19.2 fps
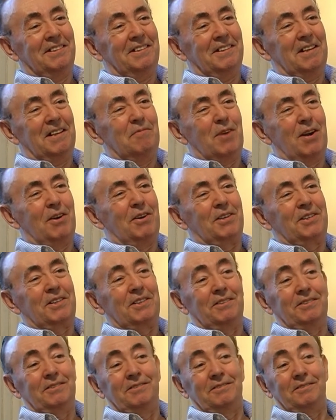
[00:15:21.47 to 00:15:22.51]
American
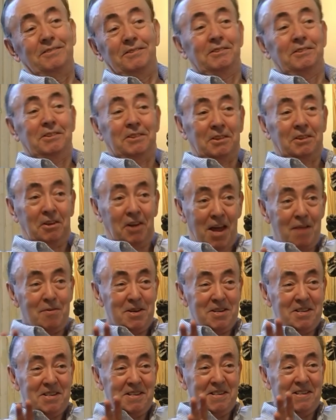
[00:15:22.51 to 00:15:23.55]

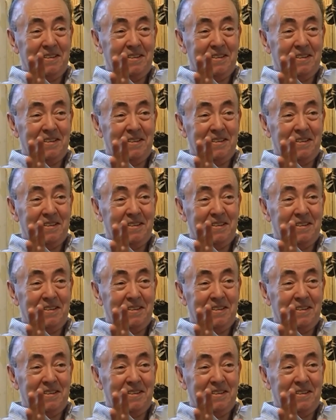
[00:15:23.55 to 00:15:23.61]
glamour,